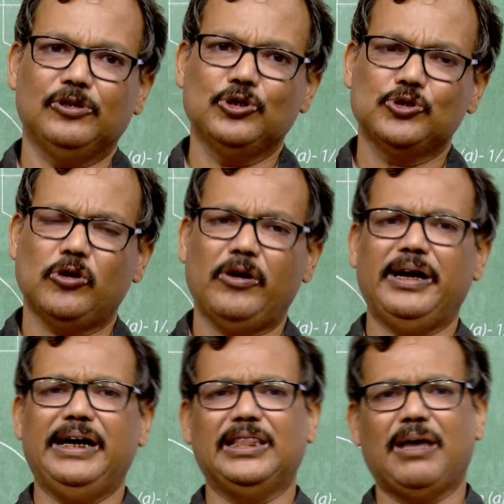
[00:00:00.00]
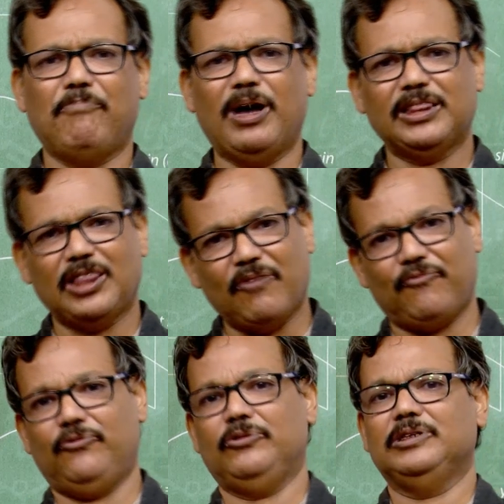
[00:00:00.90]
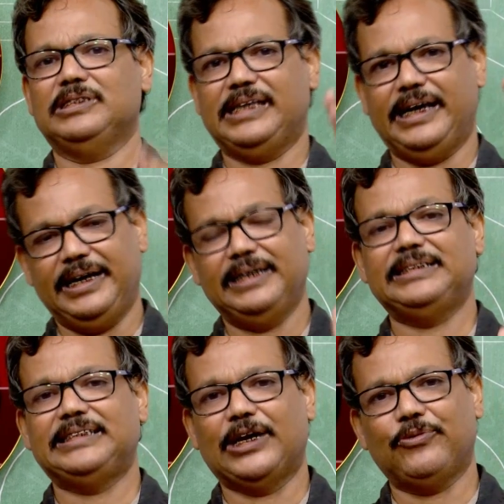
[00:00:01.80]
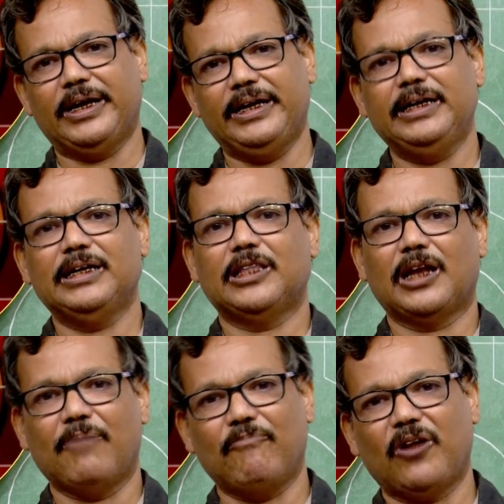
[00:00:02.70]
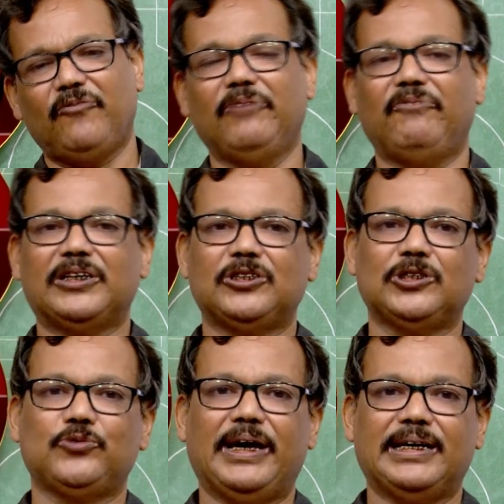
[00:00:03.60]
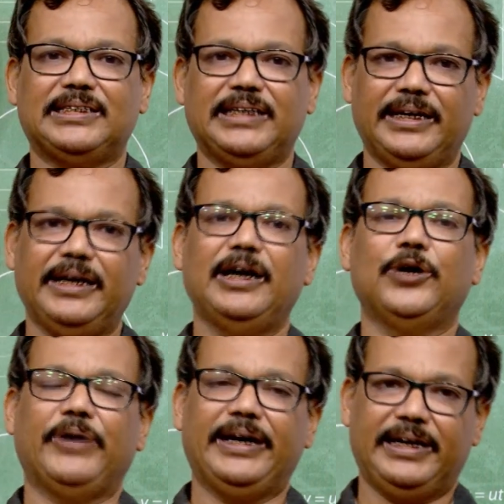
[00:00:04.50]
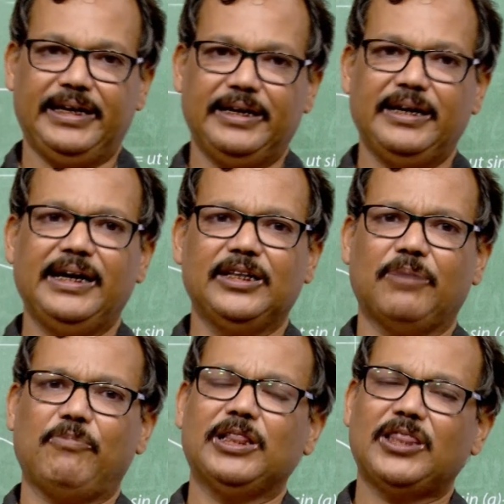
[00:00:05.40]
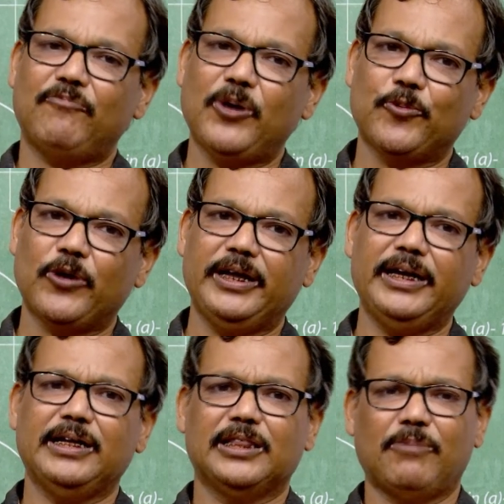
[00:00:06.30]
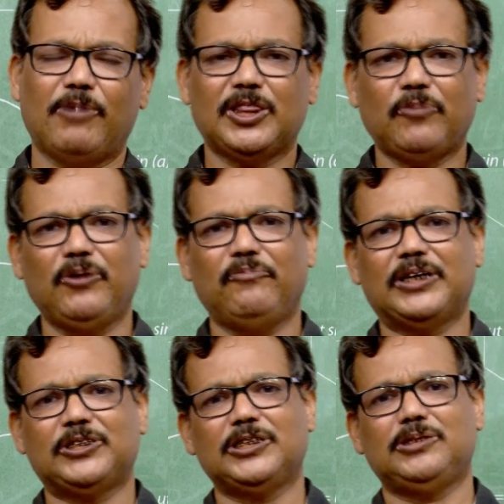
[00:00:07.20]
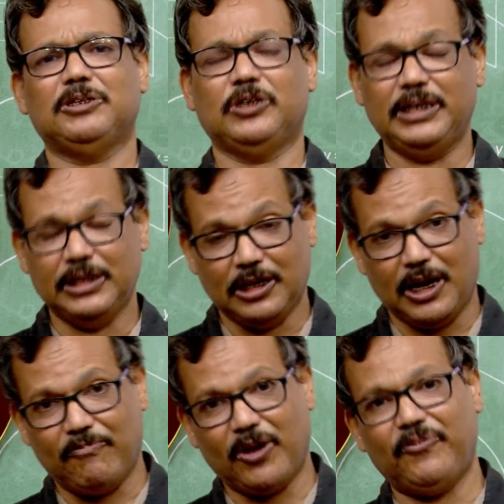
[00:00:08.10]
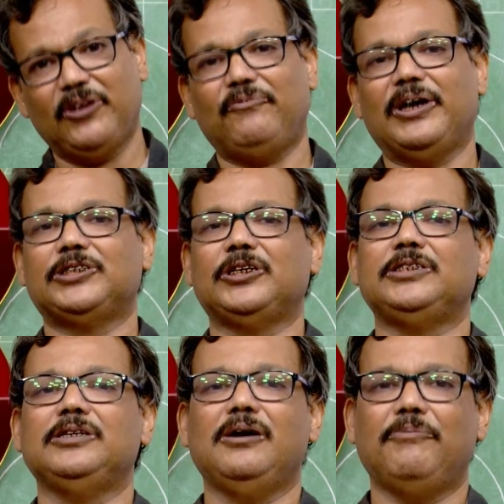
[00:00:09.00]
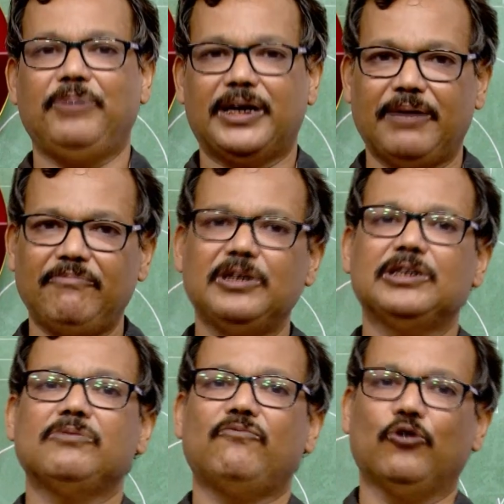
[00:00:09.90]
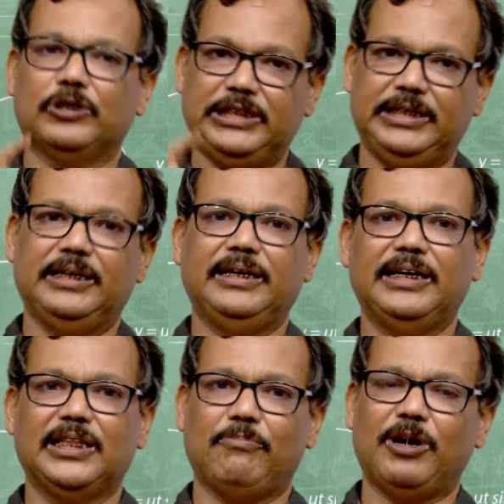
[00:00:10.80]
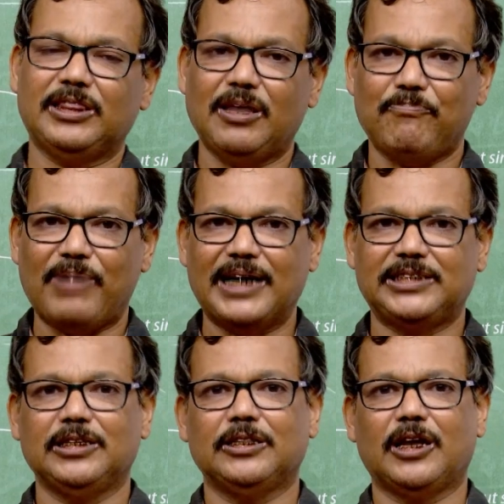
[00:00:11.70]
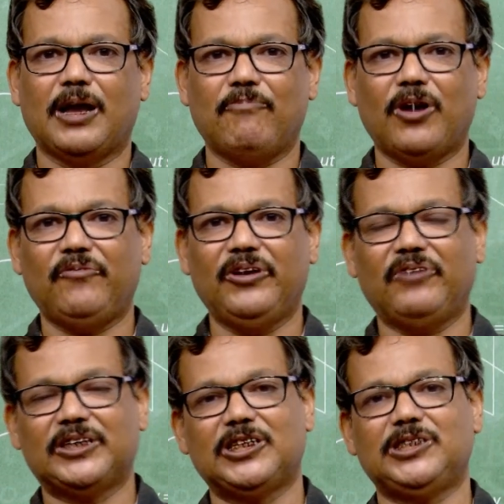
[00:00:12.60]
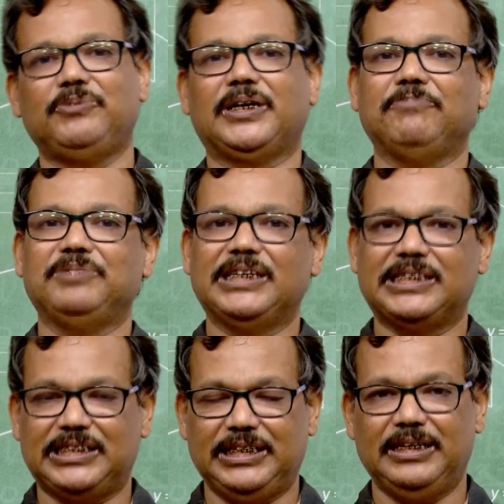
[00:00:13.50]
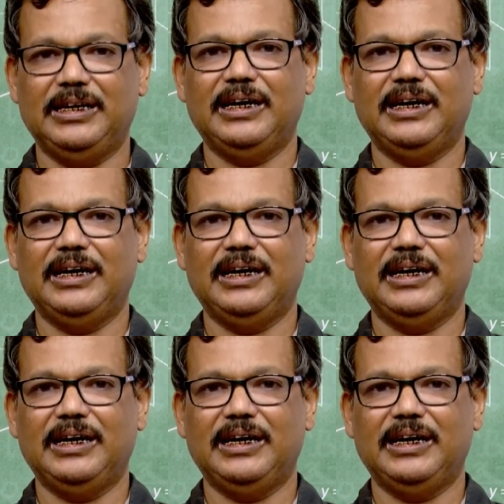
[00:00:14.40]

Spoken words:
So, in the month of say January, the number of infections were say 20. In the month of February, the number of infections became 40. In the month of March, the number of infections became 60.